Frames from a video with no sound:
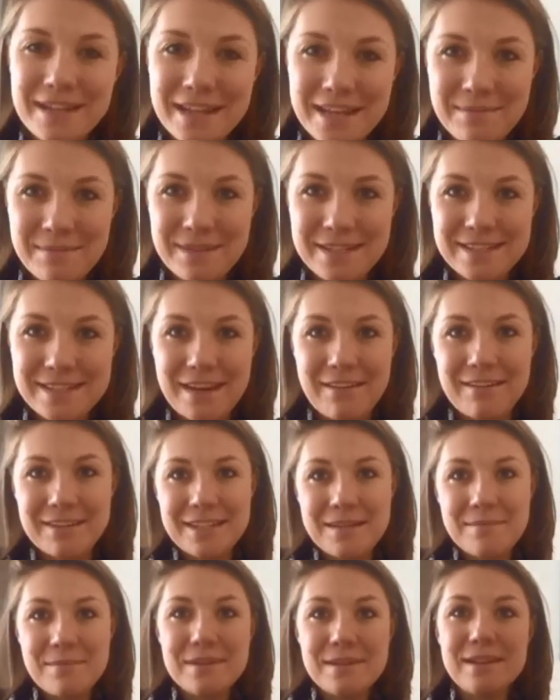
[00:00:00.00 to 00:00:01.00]
name is Sarah
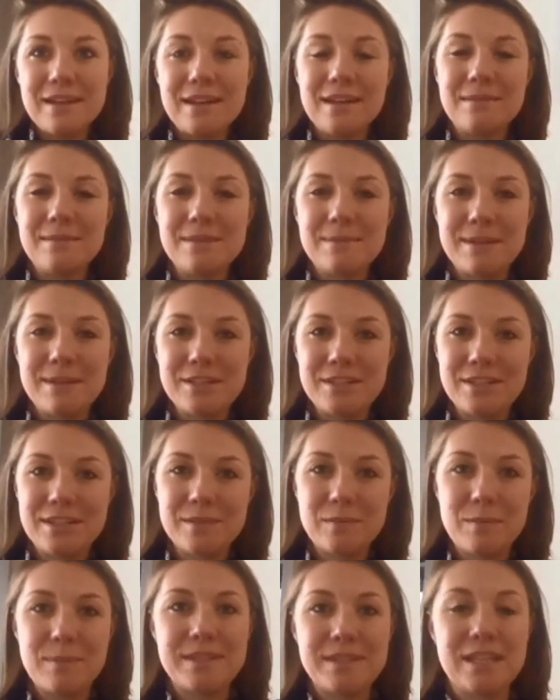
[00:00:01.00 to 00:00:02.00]
Tipman. I'm a
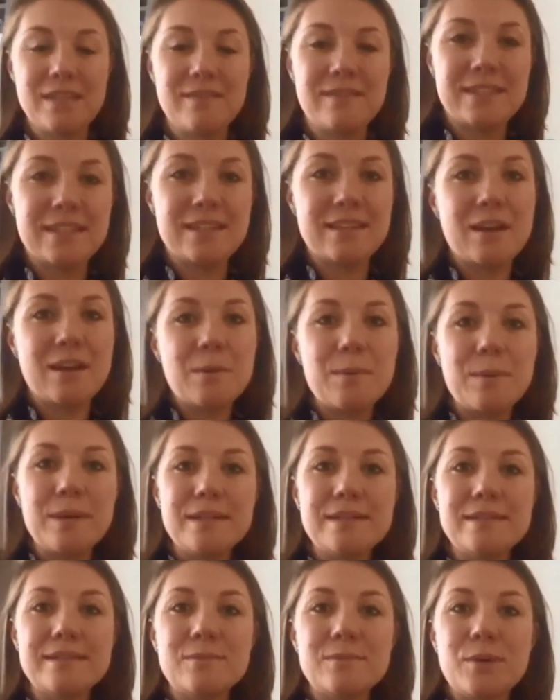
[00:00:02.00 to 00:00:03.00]
specialist women's health
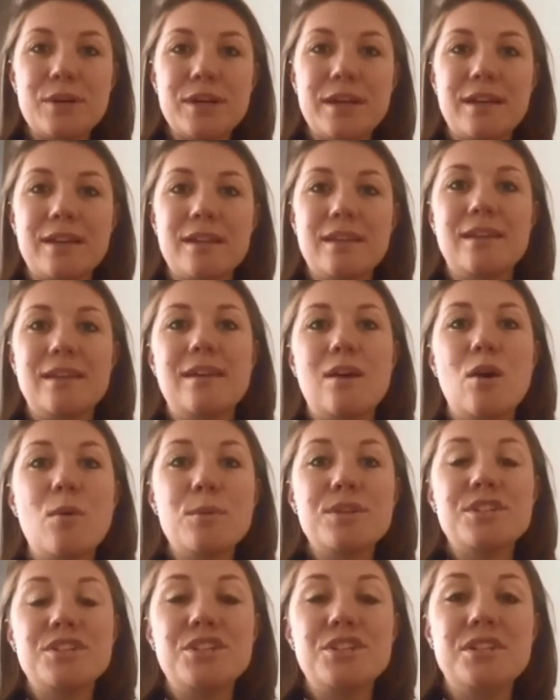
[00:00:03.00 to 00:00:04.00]
physiotherapist, work at the
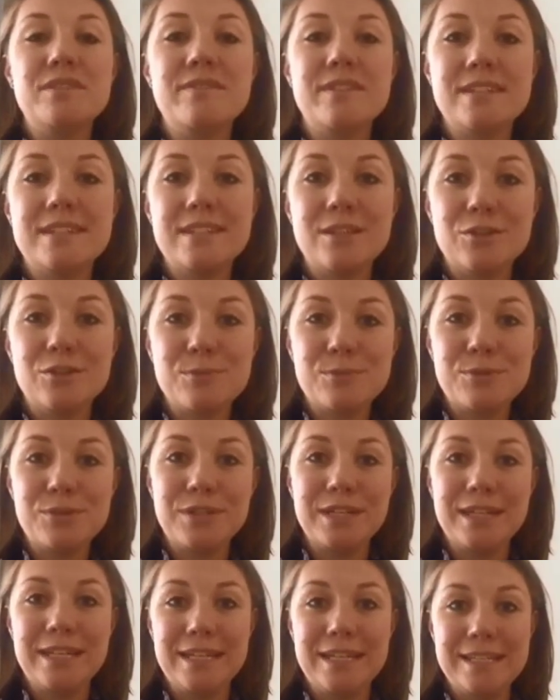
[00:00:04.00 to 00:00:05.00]
Homerton University Hospital
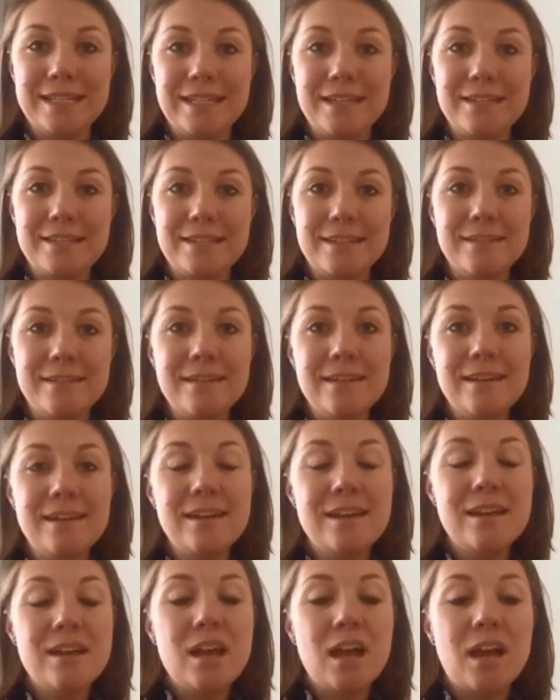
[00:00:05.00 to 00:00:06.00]
in East London.
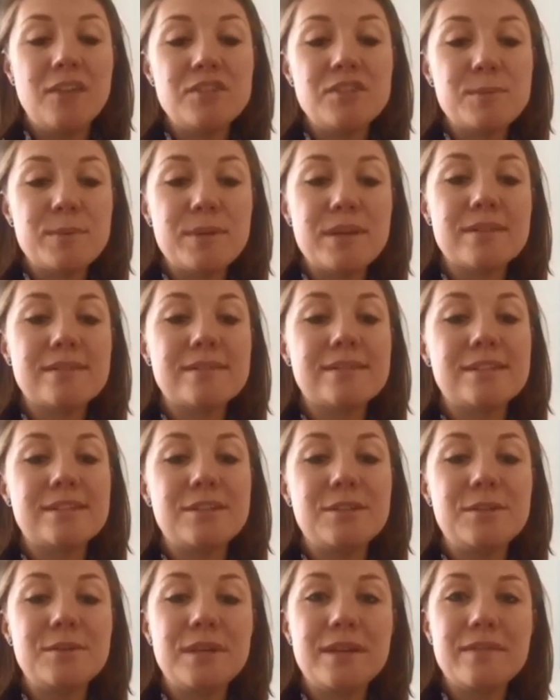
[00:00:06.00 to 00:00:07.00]
I've just been asked
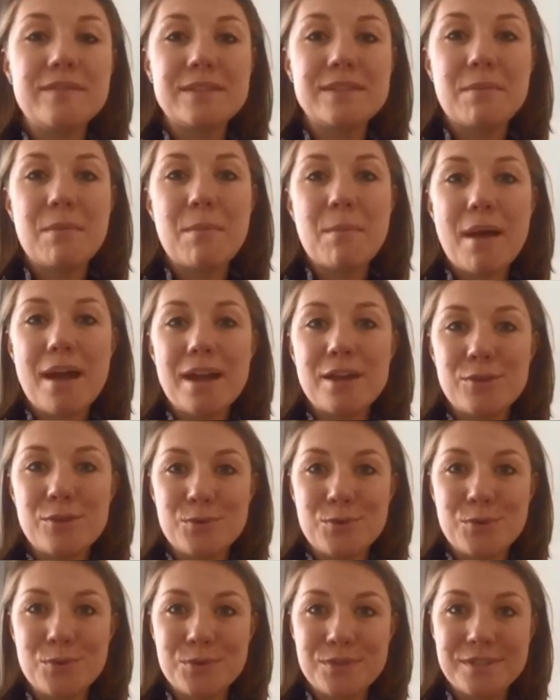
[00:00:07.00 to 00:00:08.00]
to give some of my
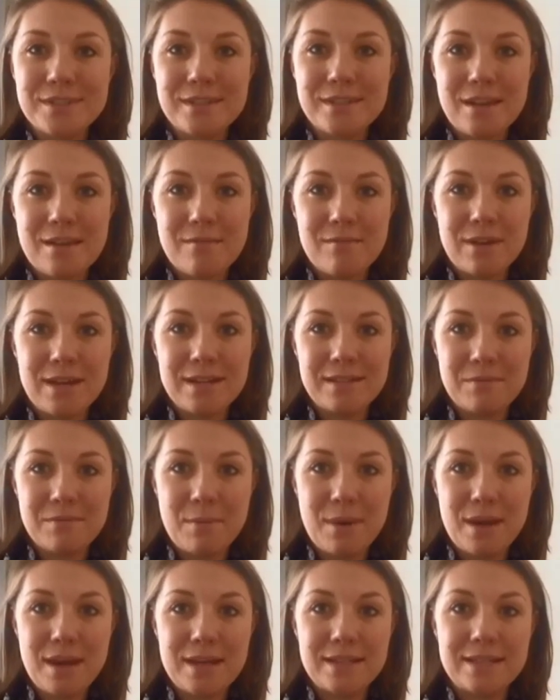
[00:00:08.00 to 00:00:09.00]
thoughts and relate some of
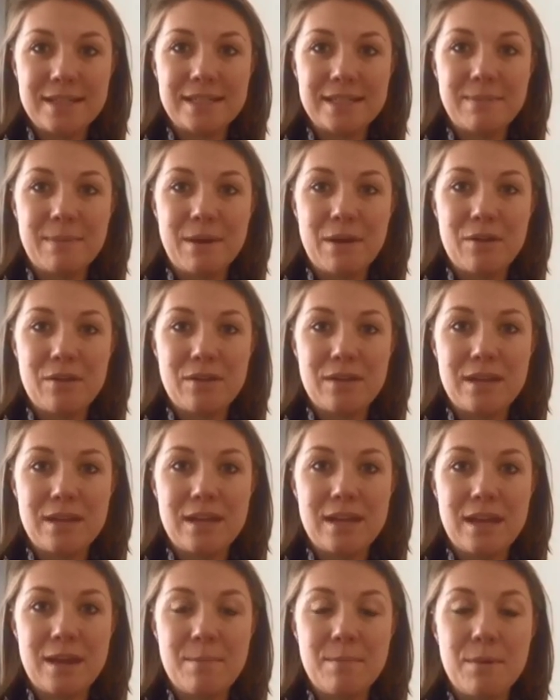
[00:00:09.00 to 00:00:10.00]
my ideas about
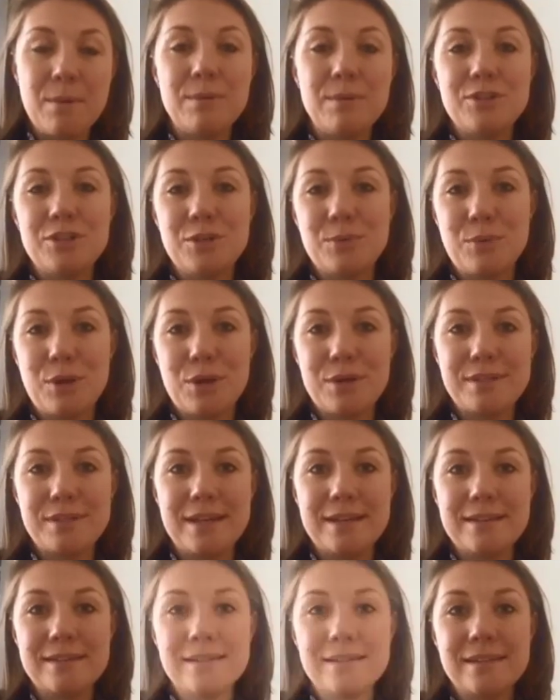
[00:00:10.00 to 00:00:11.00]
the publishing
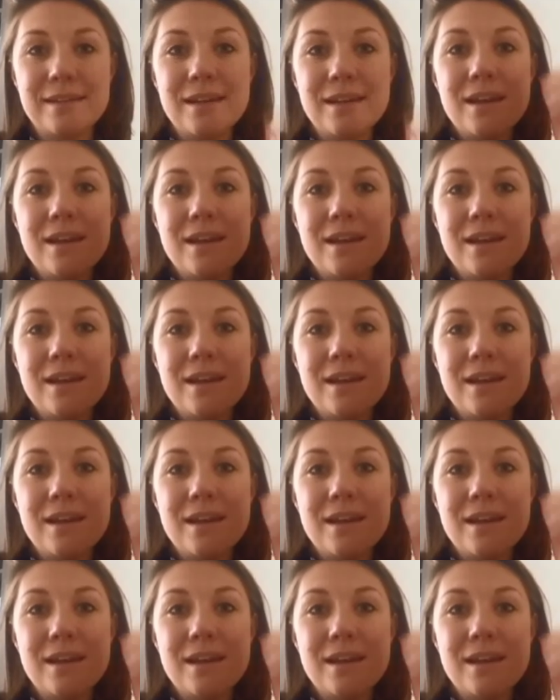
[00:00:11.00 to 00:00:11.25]
process.